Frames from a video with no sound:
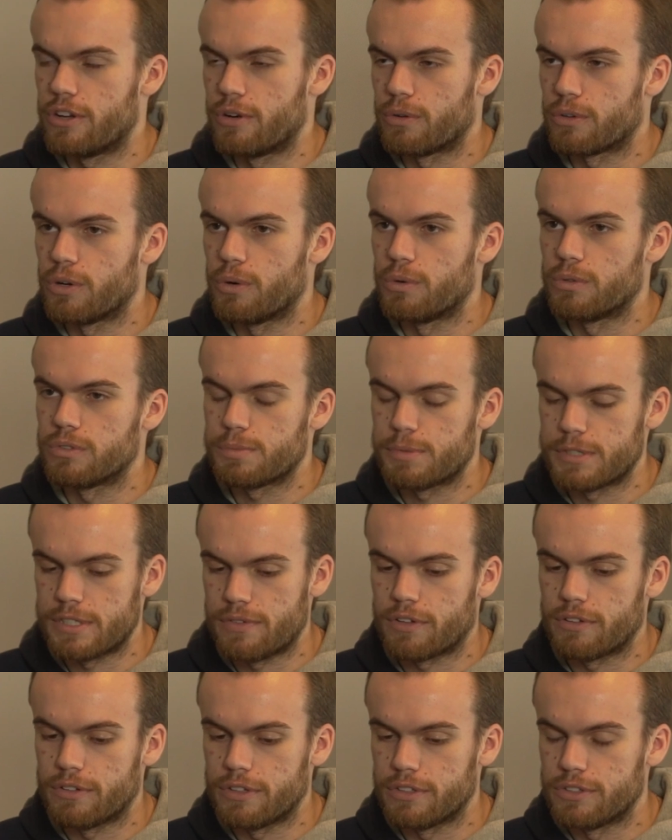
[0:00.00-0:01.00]
They don't go
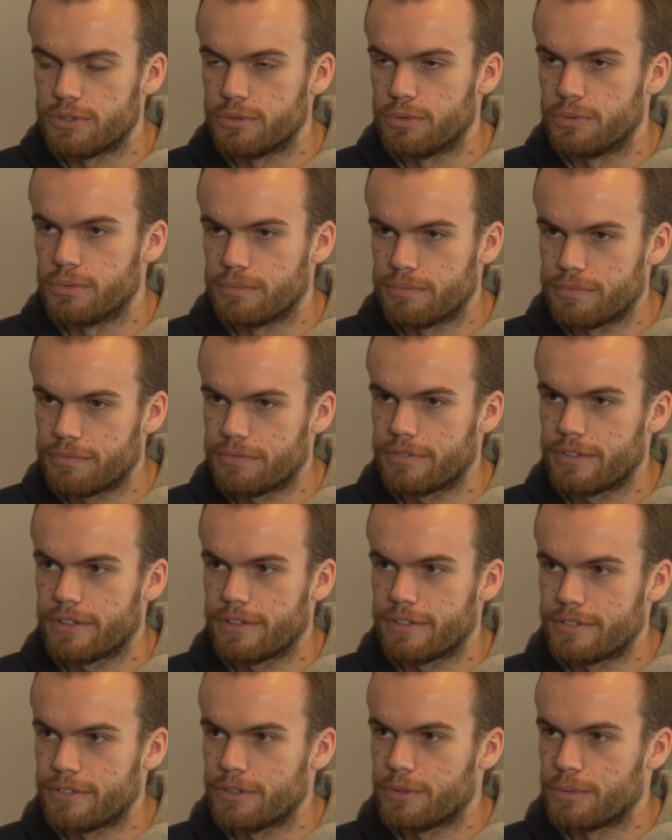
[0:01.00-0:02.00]
specifically to
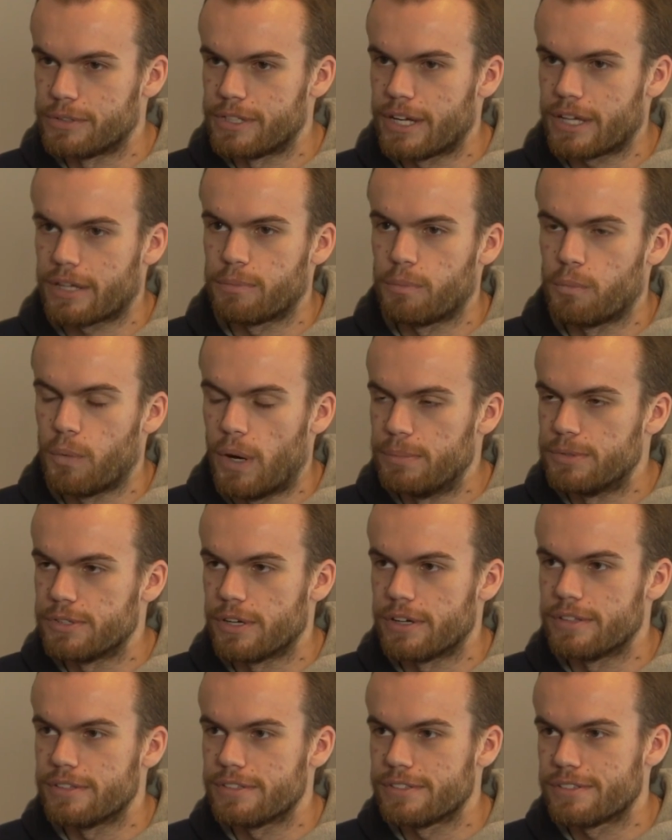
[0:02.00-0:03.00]
tech
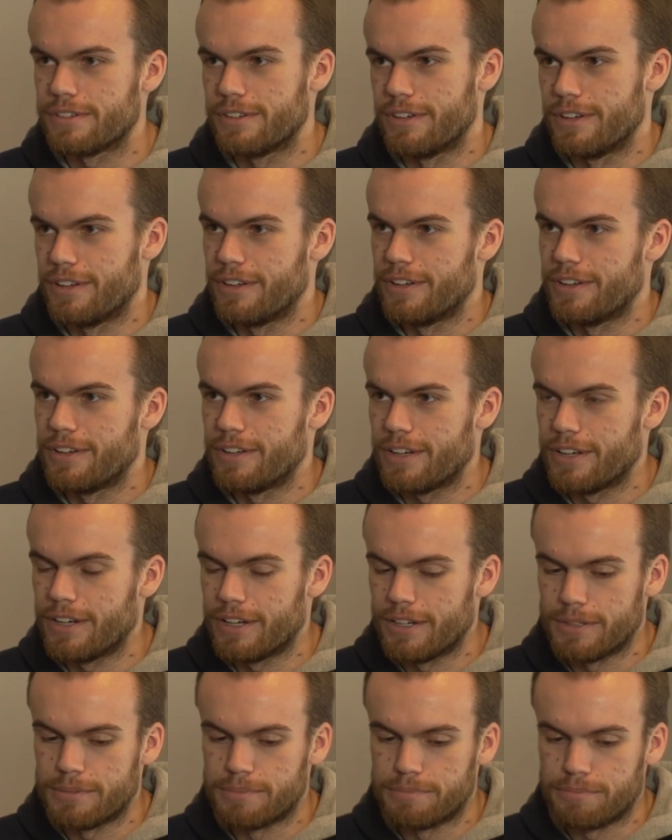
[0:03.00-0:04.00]
websites.
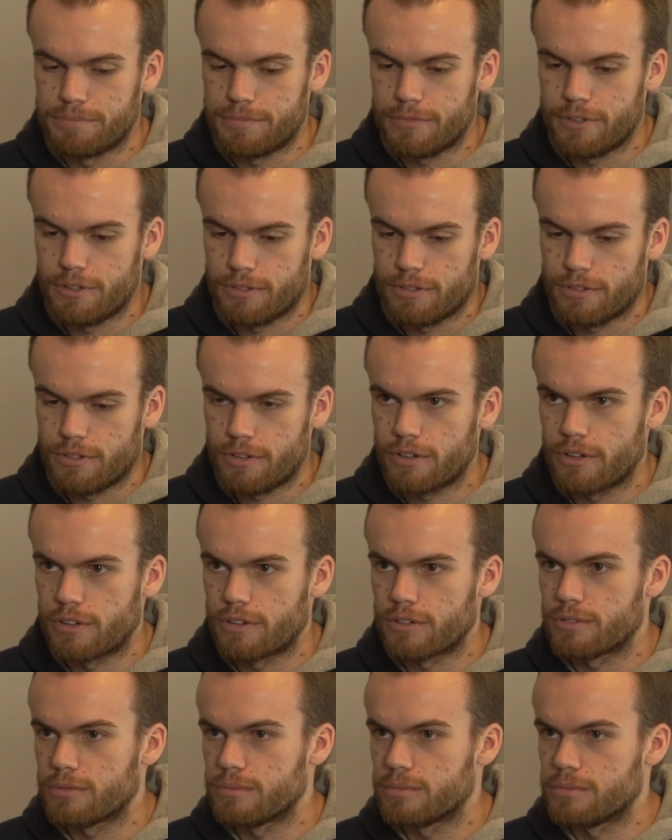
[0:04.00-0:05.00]
They're
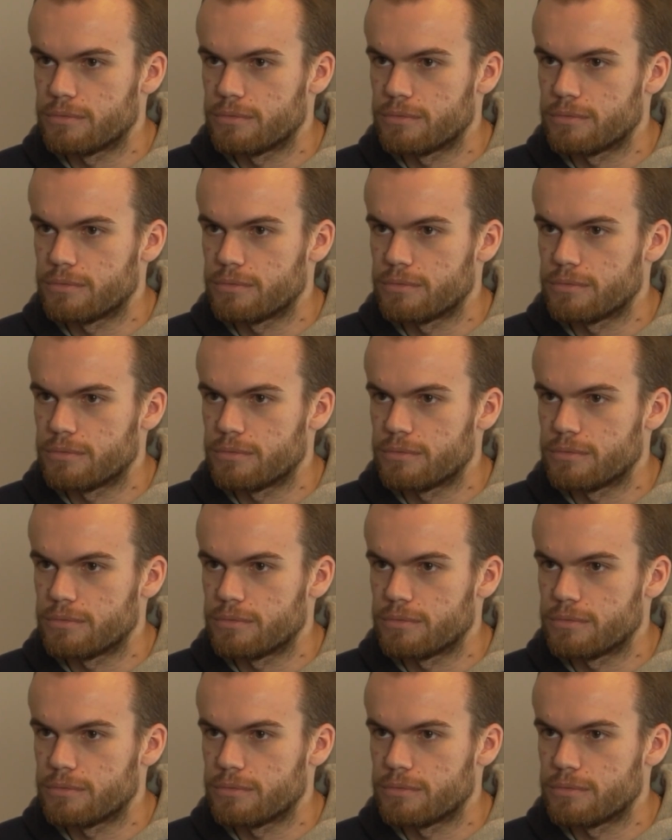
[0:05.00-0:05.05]
gonna